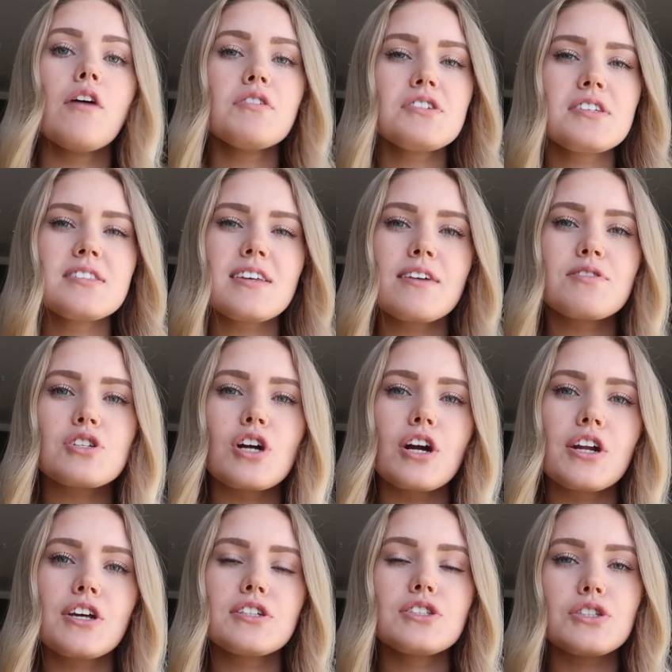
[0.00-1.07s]
ever since I've
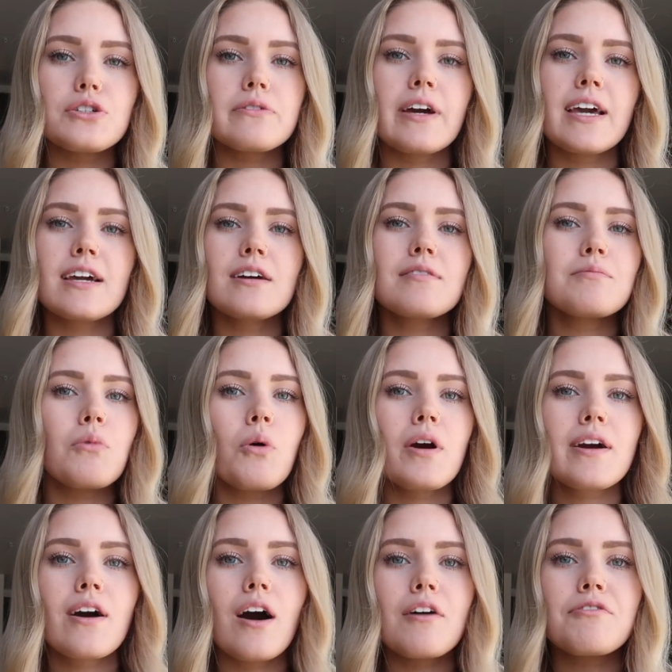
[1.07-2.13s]
started doing
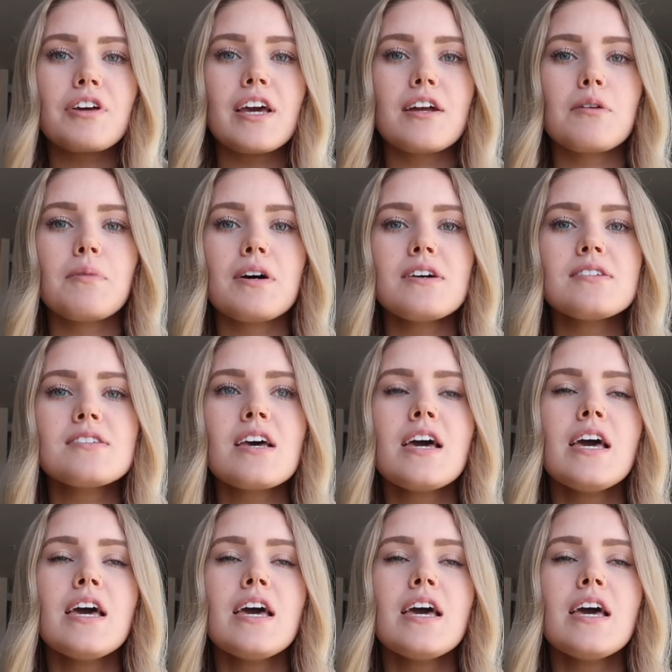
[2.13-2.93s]
more coffee enemas,